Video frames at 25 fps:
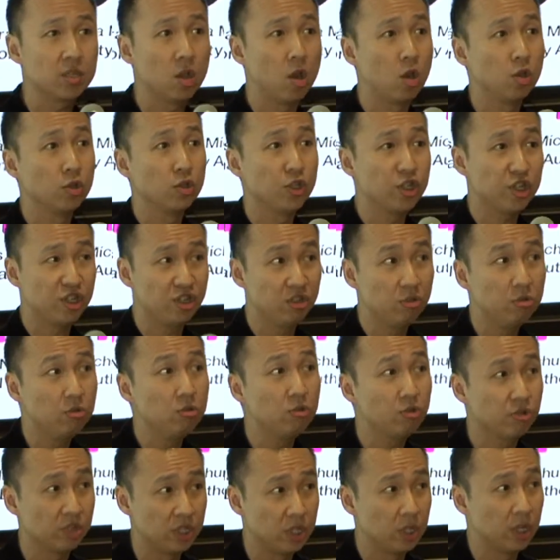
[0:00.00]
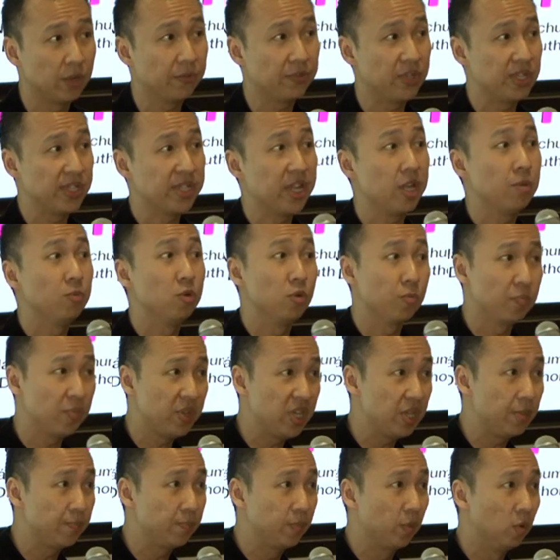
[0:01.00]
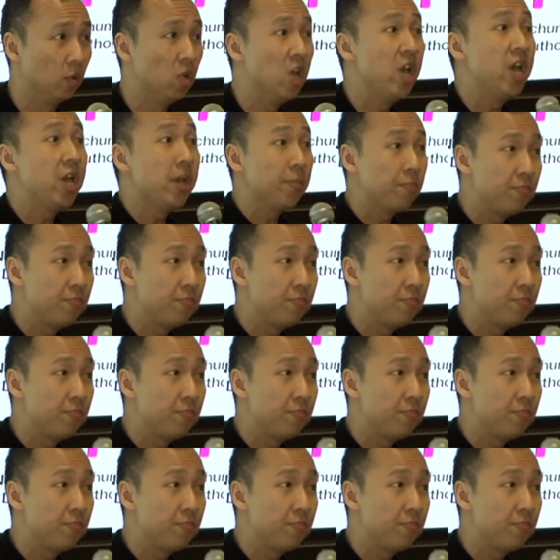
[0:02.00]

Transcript: on children of disabled people